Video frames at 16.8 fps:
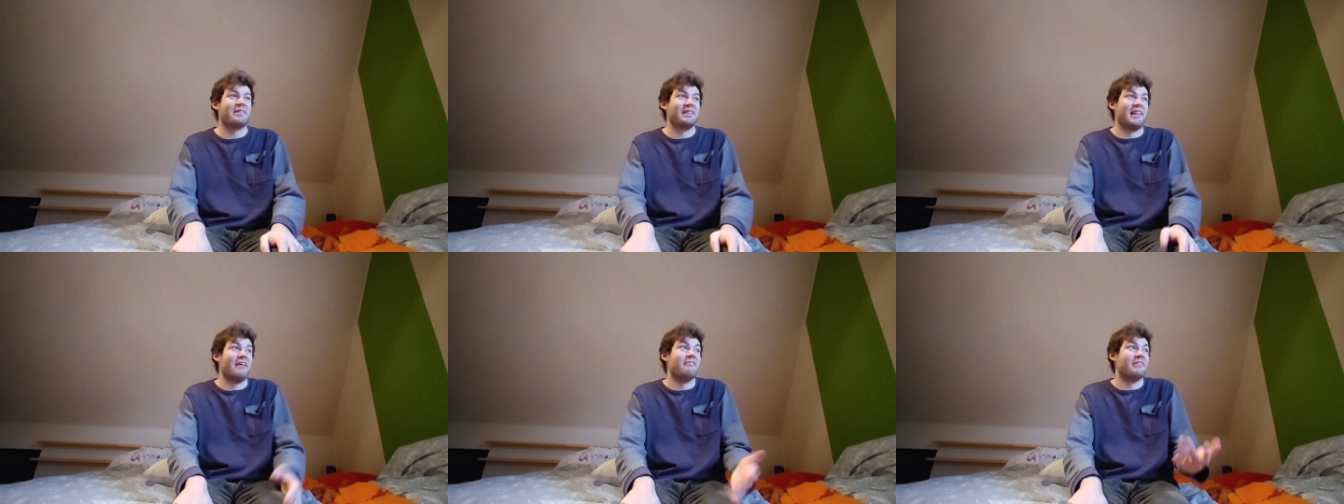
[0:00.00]

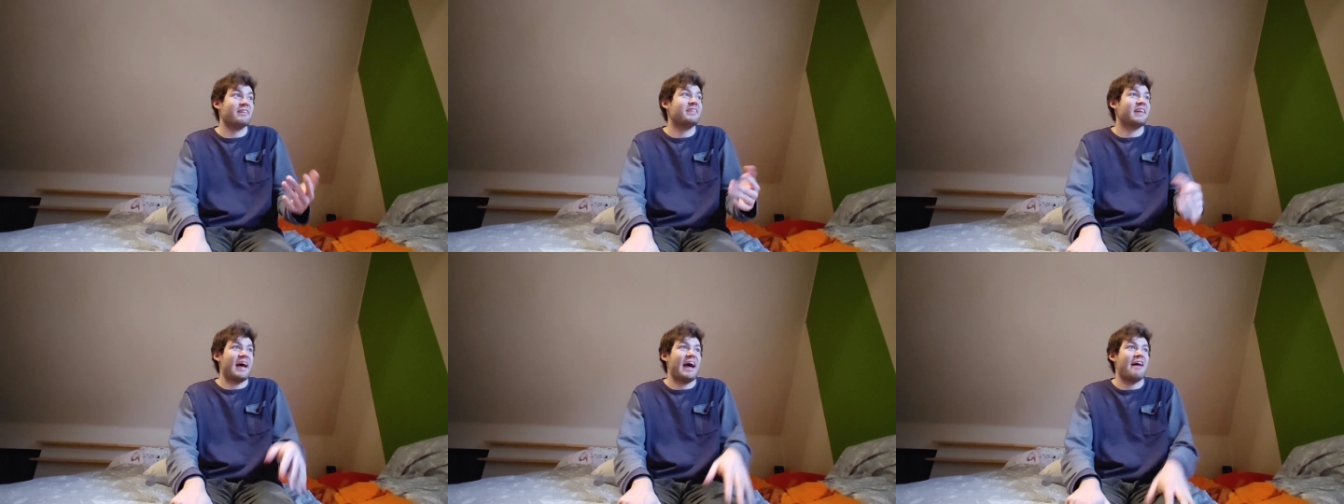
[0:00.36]
would love
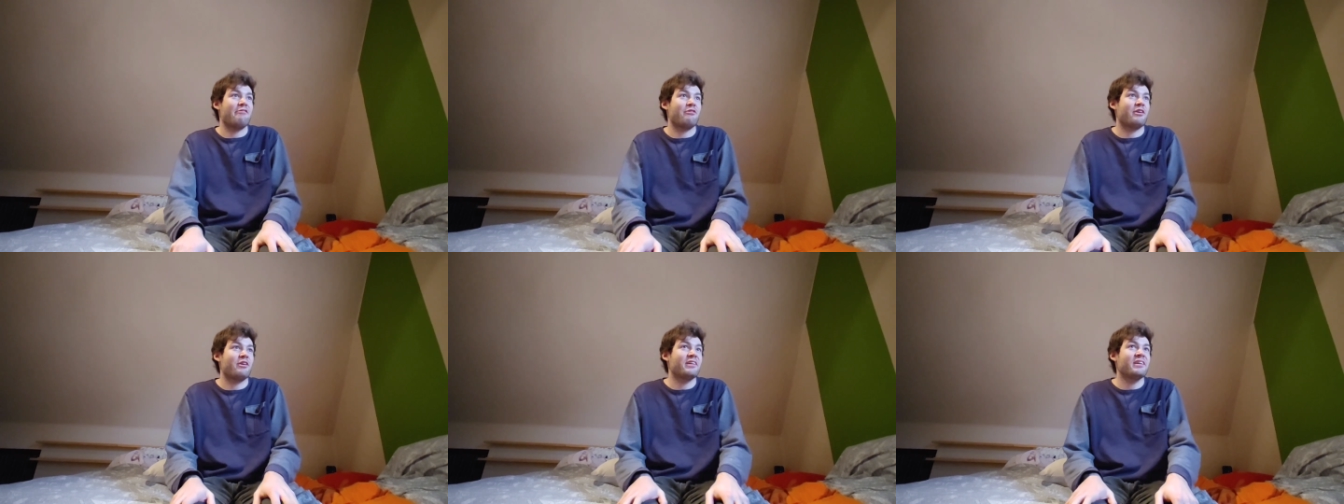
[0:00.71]
it to
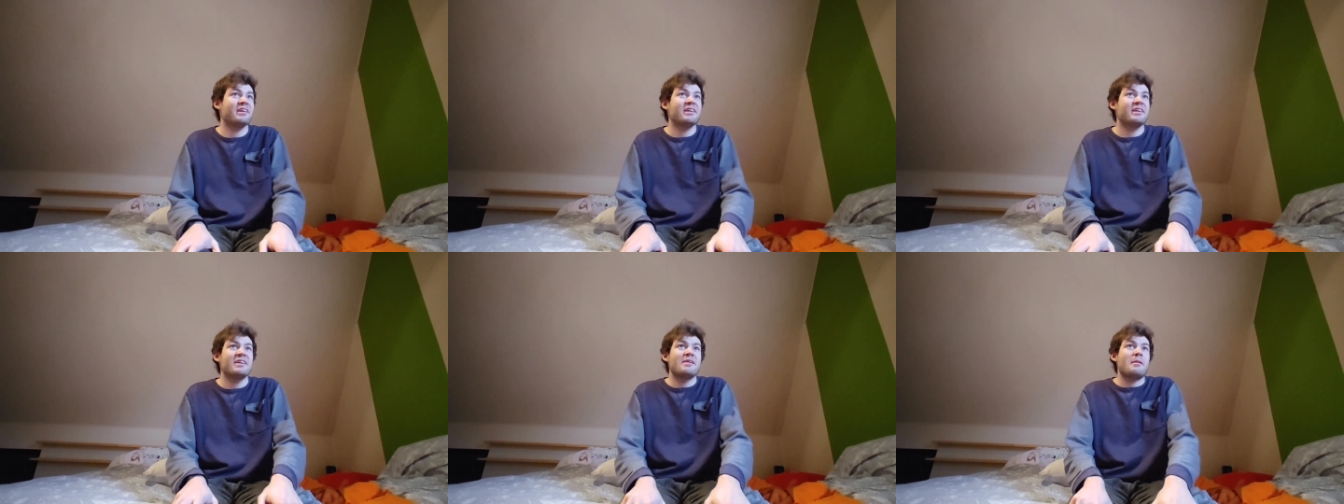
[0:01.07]
have one.
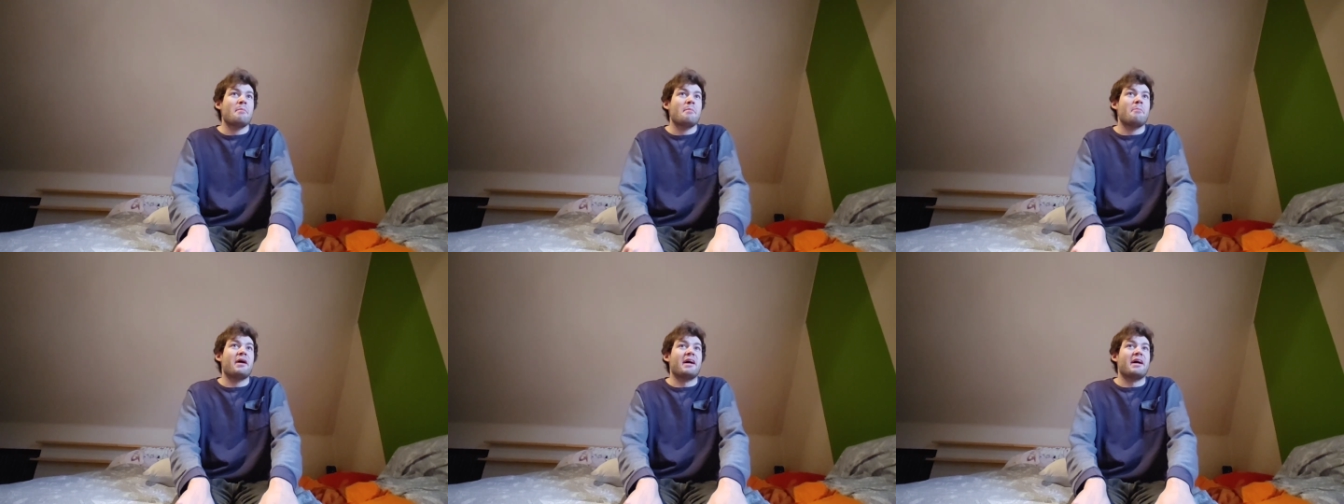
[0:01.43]

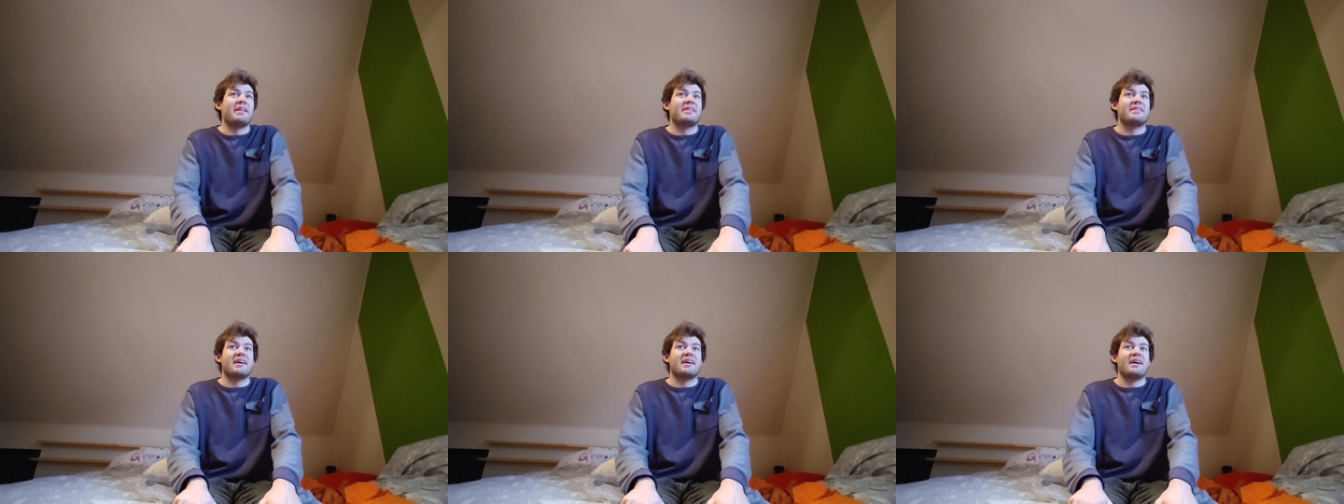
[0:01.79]

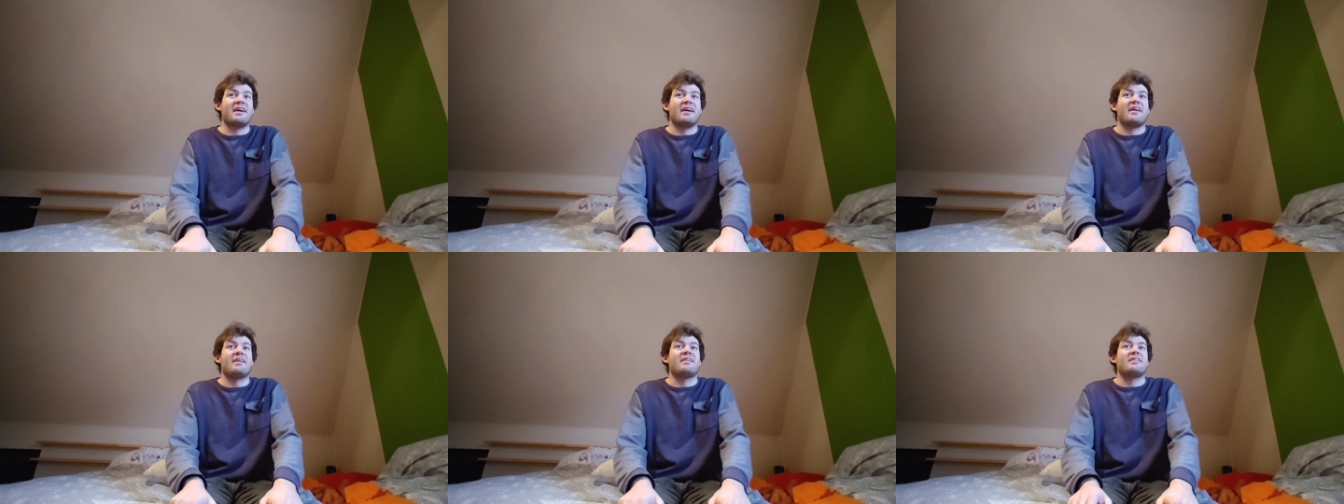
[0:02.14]
But
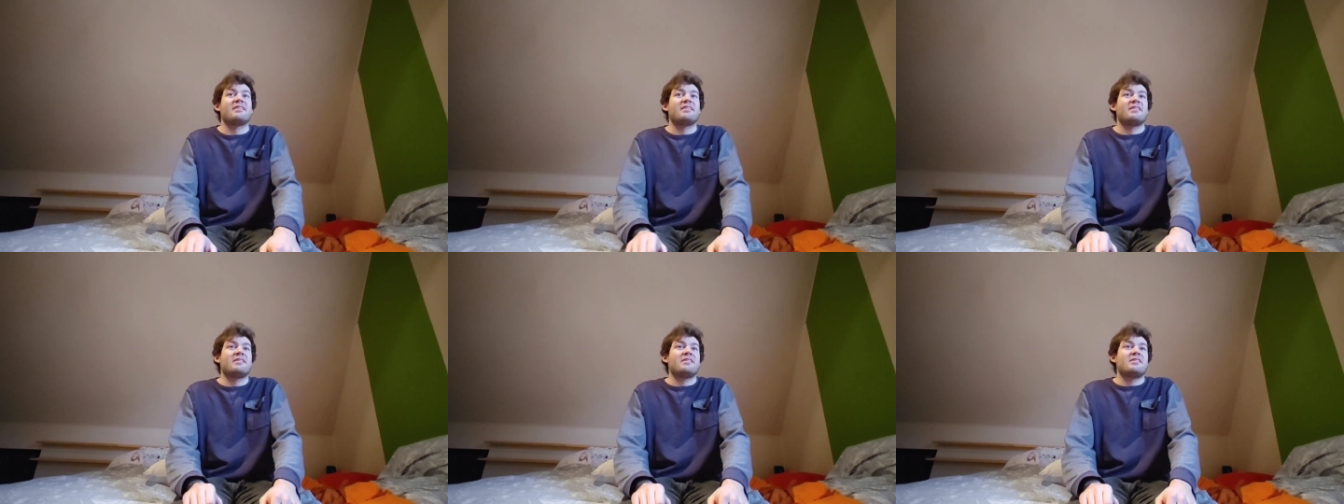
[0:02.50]
uh,
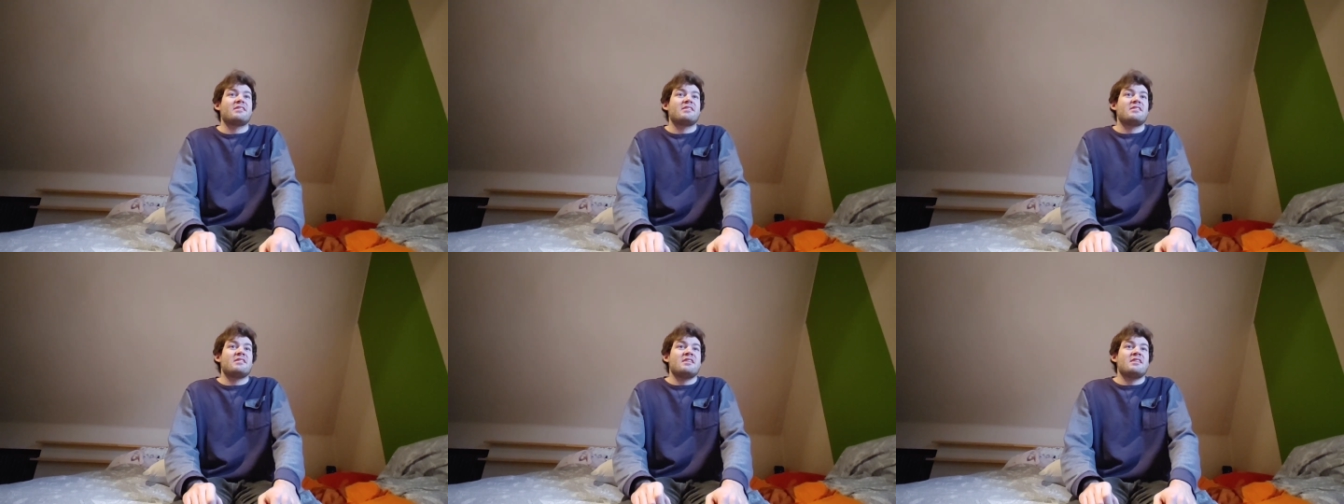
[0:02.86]

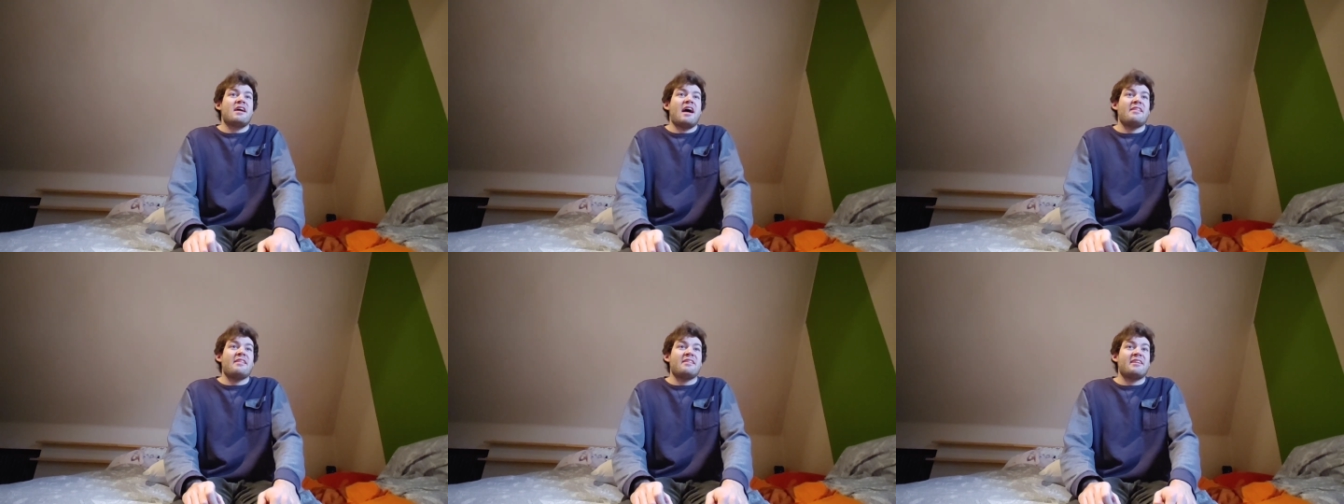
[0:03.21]

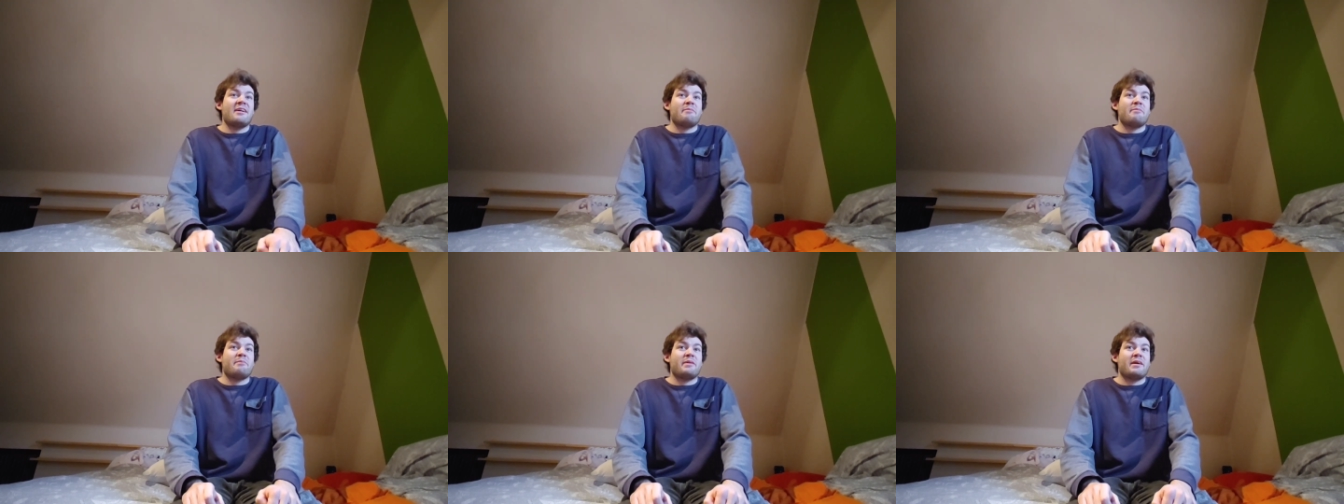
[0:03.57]
ended
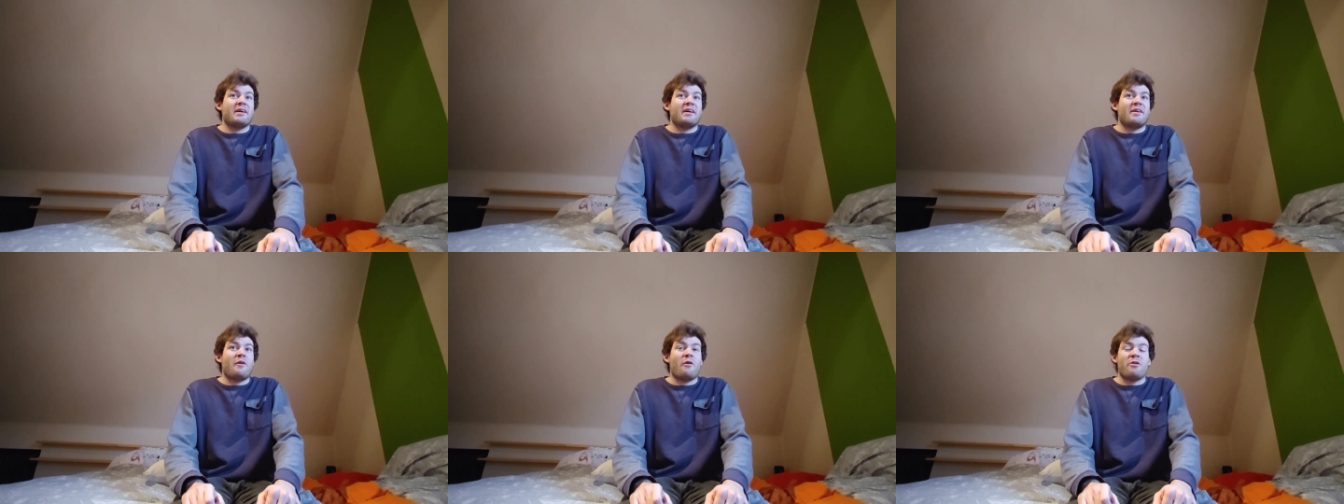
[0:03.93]
up
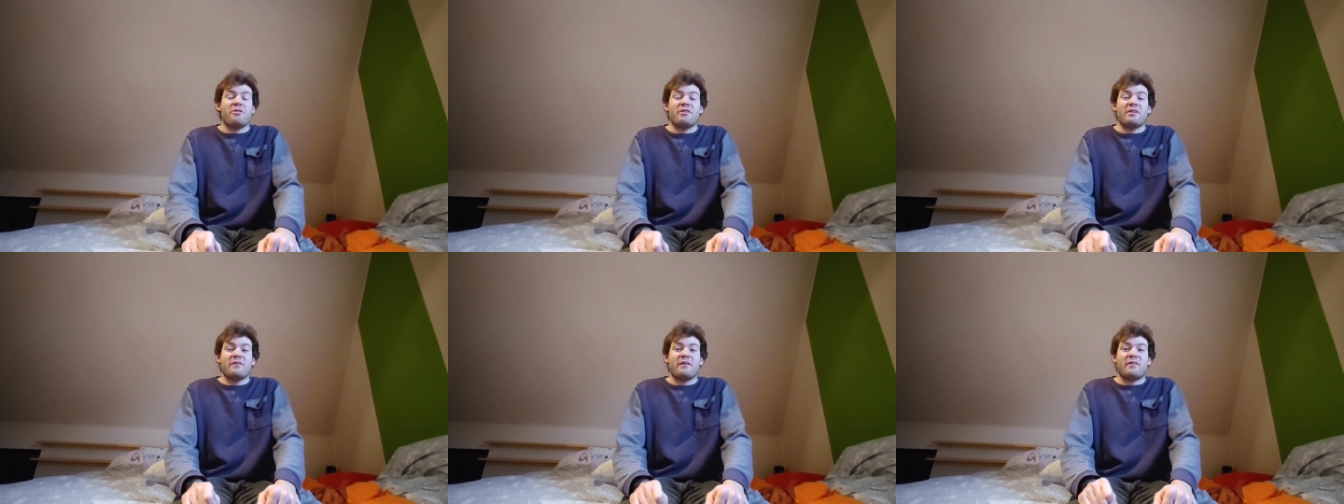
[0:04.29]
uh,
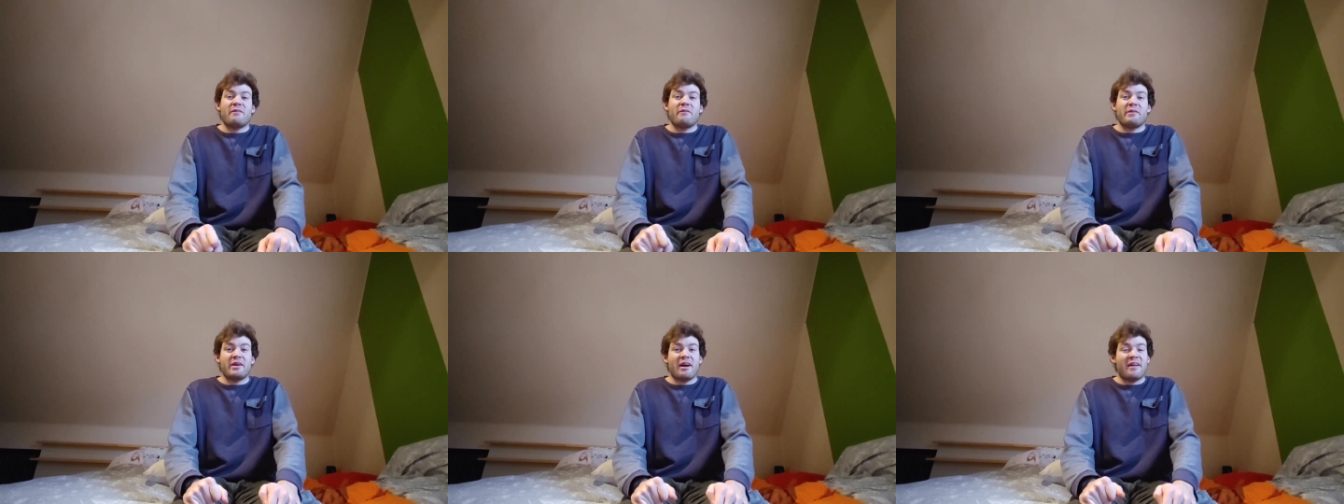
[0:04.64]
ordering one
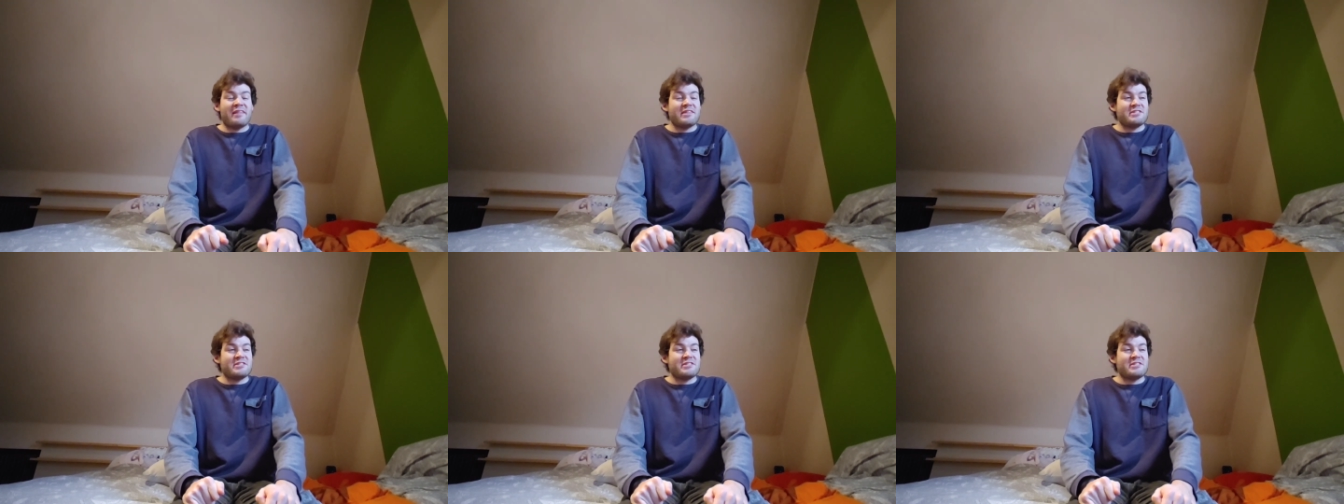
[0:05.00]
when we got to